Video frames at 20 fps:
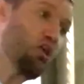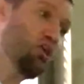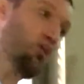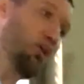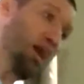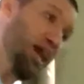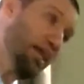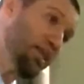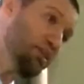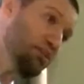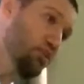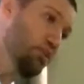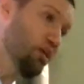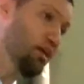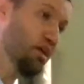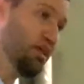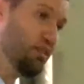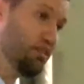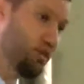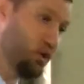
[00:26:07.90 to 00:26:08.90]
longer
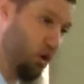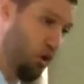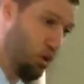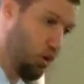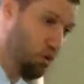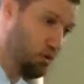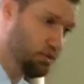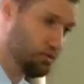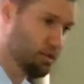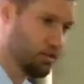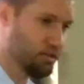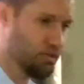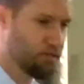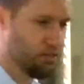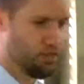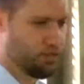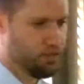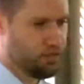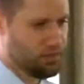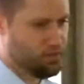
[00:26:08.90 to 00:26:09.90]
under the
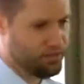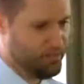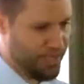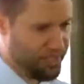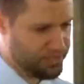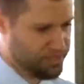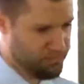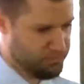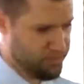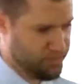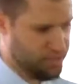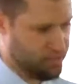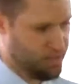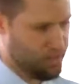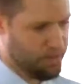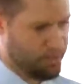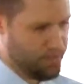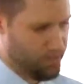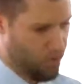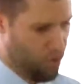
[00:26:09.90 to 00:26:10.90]
Old
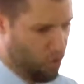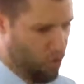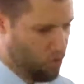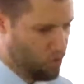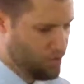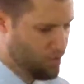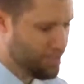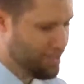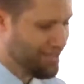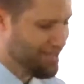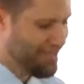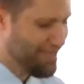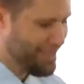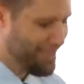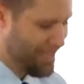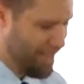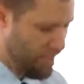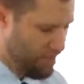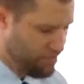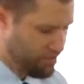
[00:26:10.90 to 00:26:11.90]
Testament, the Old
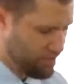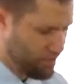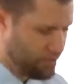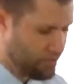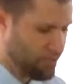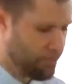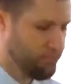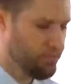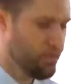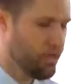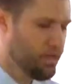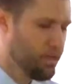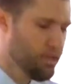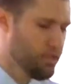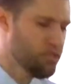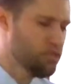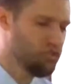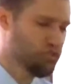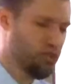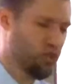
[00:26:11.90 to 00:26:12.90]
Covenant.
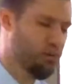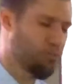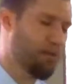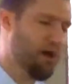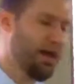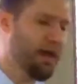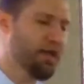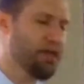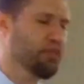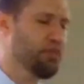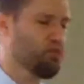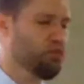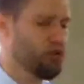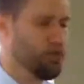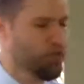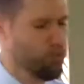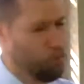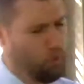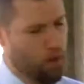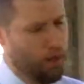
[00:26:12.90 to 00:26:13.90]
Jeremiah
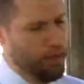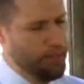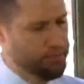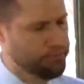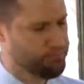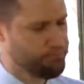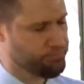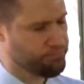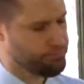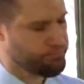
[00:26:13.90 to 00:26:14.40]
31.